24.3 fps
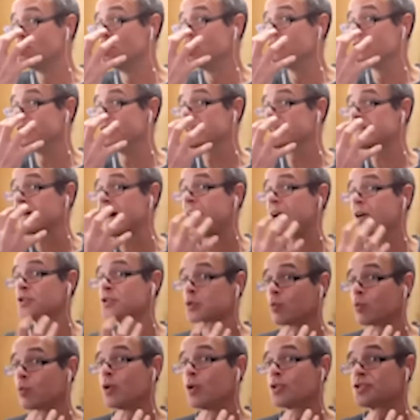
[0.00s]
moving down
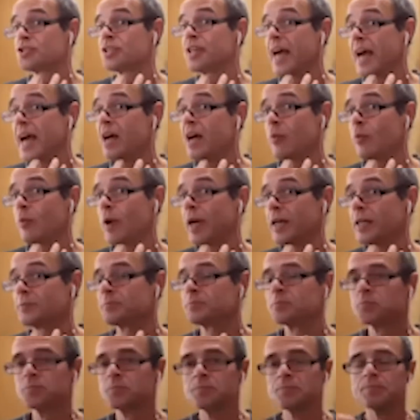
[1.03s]
towards the airway.
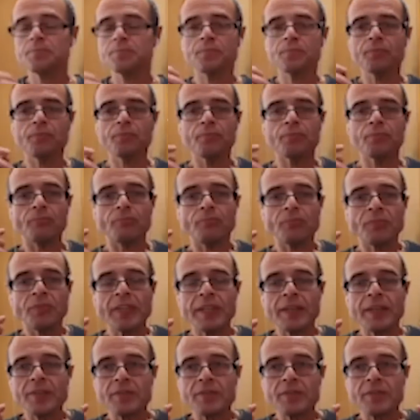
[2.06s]
Yeah.